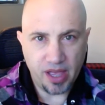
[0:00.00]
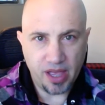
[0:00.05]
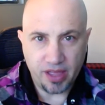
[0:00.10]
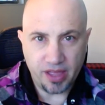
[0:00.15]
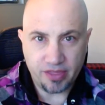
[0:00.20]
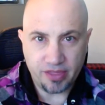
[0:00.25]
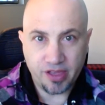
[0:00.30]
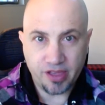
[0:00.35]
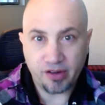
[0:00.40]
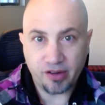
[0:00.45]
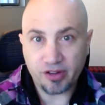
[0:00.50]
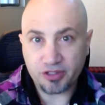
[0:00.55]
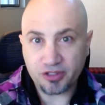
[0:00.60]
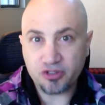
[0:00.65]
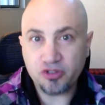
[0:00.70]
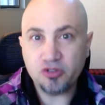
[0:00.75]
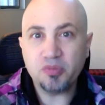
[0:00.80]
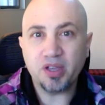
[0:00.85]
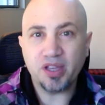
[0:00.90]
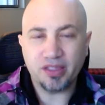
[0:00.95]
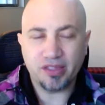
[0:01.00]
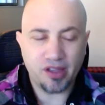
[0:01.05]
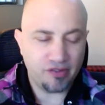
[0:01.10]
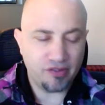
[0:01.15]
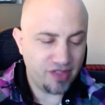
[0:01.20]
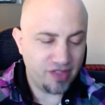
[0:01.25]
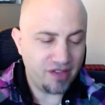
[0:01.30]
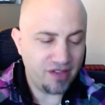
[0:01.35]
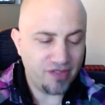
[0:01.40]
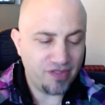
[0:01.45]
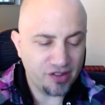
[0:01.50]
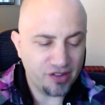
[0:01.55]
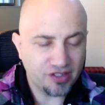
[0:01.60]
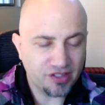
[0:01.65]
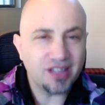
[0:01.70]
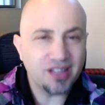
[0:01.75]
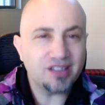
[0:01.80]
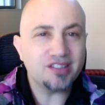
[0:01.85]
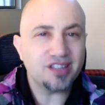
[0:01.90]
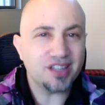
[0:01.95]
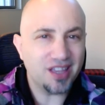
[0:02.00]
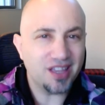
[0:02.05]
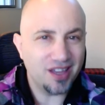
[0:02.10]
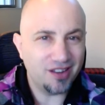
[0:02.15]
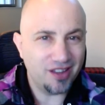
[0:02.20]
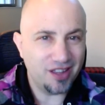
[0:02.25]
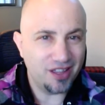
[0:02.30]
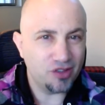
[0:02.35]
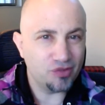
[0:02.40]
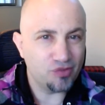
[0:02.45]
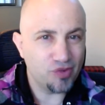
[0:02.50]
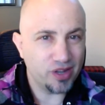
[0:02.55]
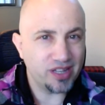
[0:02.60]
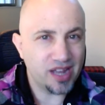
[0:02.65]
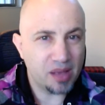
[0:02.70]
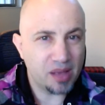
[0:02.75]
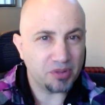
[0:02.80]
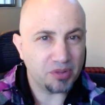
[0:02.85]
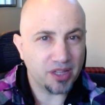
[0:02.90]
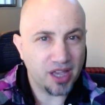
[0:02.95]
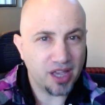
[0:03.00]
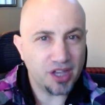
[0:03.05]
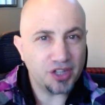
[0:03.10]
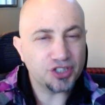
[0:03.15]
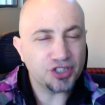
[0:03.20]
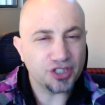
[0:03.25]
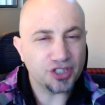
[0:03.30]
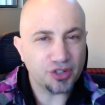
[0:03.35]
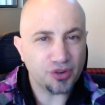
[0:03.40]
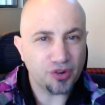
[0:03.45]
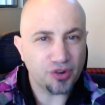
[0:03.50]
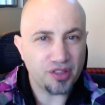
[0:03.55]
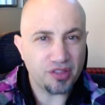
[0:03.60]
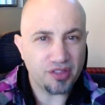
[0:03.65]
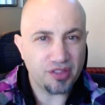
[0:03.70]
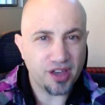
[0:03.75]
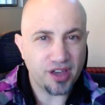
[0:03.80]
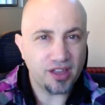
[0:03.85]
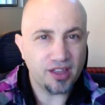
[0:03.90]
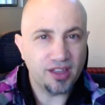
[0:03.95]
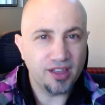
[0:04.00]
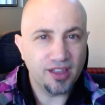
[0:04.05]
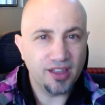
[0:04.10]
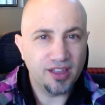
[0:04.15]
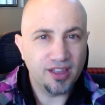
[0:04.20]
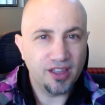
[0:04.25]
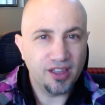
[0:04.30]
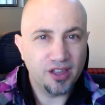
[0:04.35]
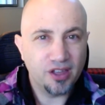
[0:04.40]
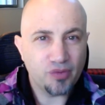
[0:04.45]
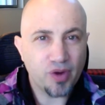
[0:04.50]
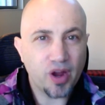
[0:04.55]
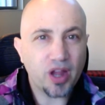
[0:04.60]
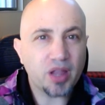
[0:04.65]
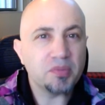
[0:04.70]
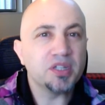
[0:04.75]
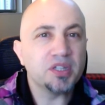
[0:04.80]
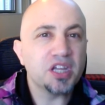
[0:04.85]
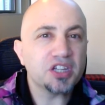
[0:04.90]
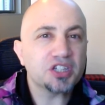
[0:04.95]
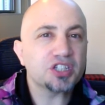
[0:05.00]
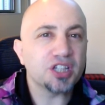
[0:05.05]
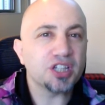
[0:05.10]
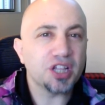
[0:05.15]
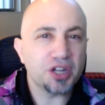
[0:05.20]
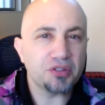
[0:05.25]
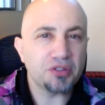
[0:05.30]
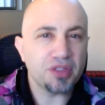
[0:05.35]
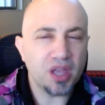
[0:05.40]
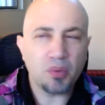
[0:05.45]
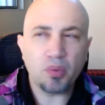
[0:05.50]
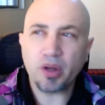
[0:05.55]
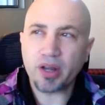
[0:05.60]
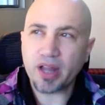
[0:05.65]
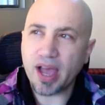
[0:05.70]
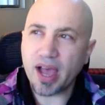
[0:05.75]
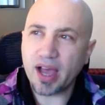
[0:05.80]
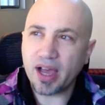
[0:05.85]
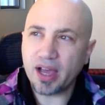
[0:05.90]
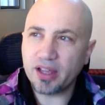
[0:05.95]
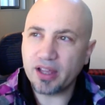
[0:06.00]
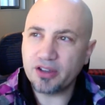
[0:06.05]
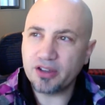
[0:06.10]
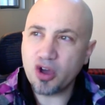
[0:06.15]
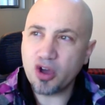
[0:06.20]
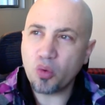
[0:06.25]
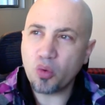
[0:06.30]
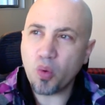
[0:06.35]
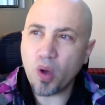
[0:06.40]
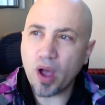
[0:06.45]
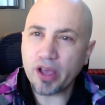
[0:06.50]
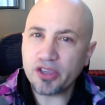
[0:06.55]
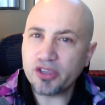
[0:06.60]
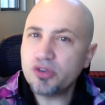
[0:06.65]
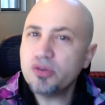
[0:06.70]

They're assuming, they're sensing it in the written application or in the recommendation letter. They want to know why you